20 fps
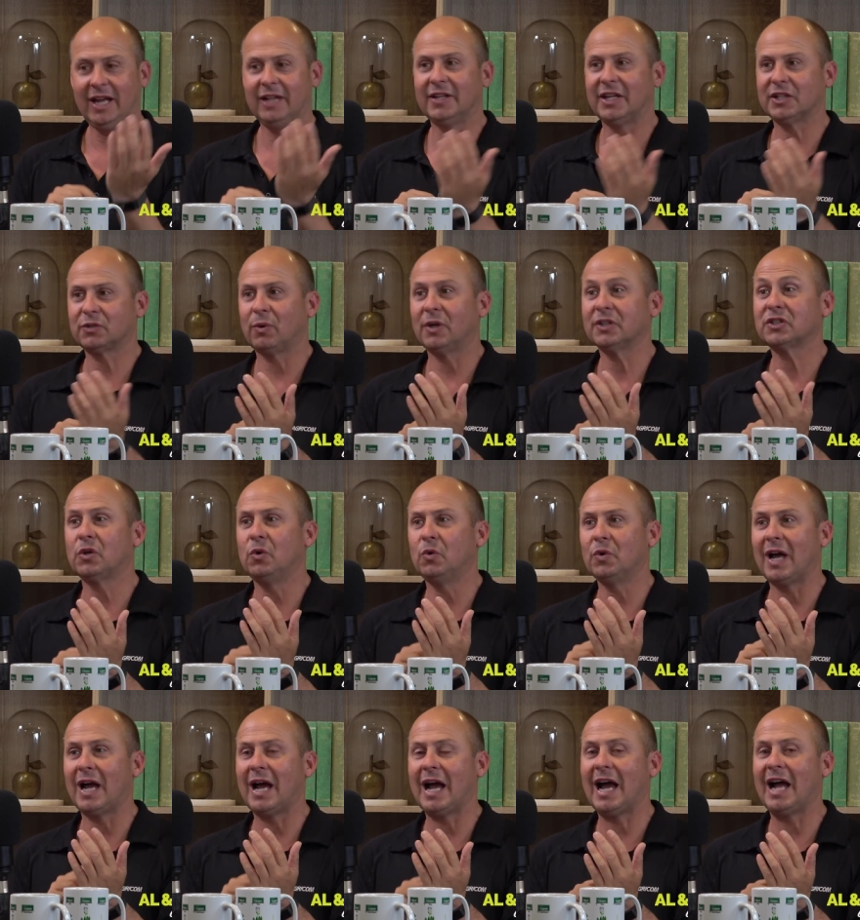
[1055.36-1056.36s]
and that's why it's
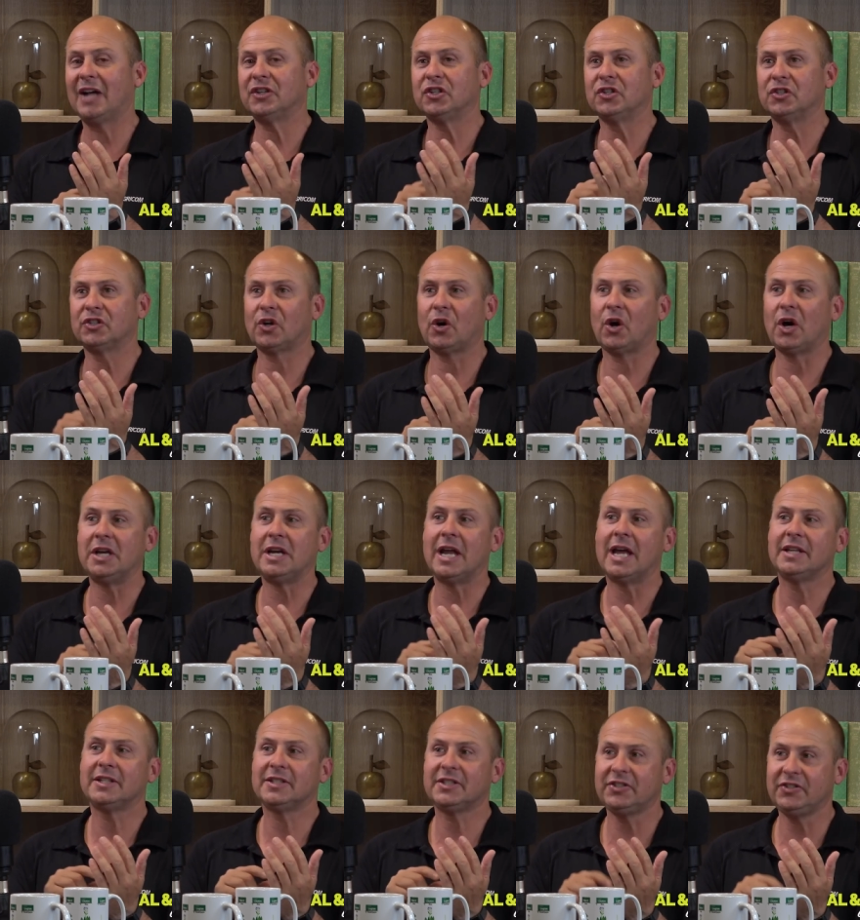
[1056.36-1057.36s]
called Argentine
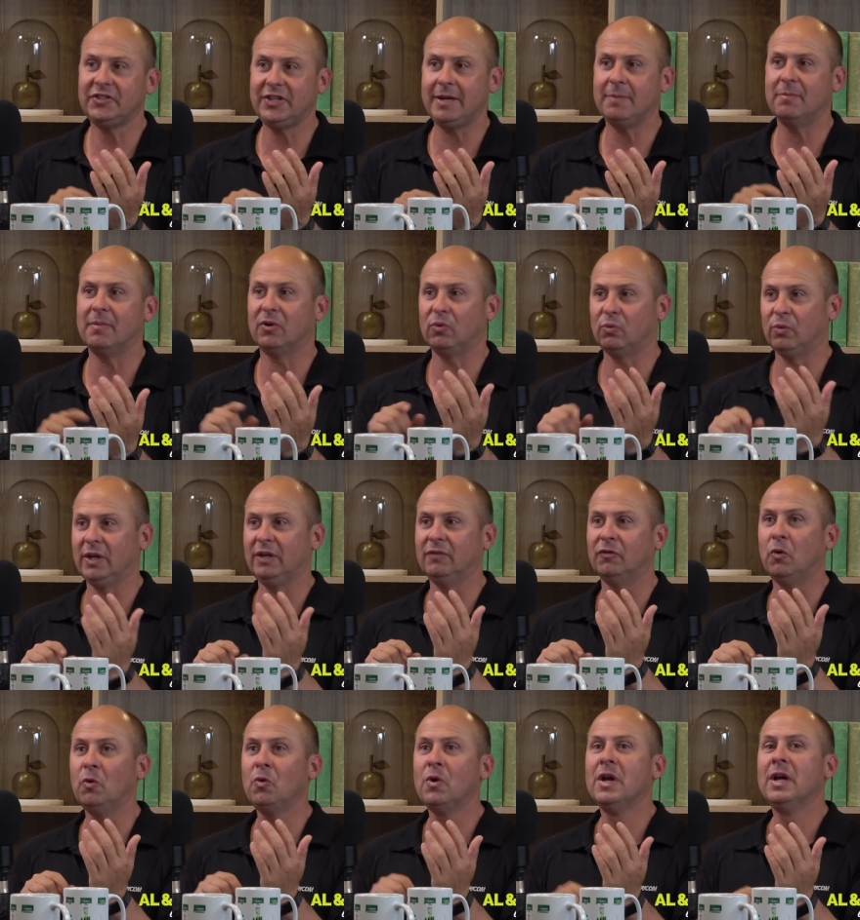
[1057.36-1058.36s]
stem
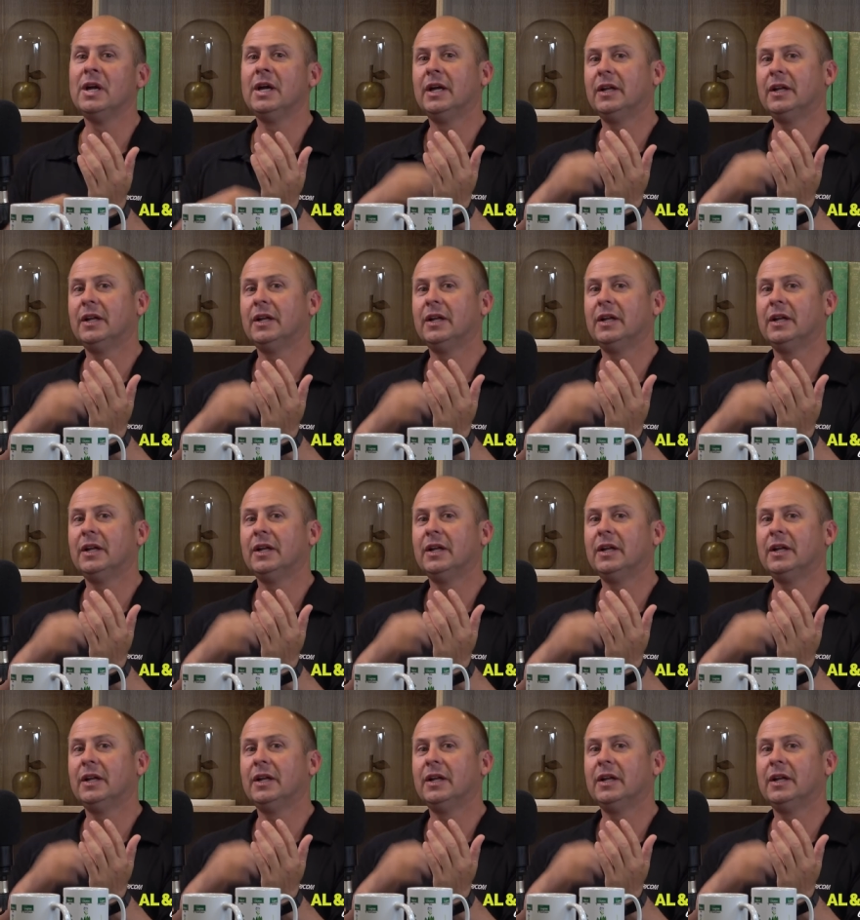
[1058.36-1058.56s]
weevil.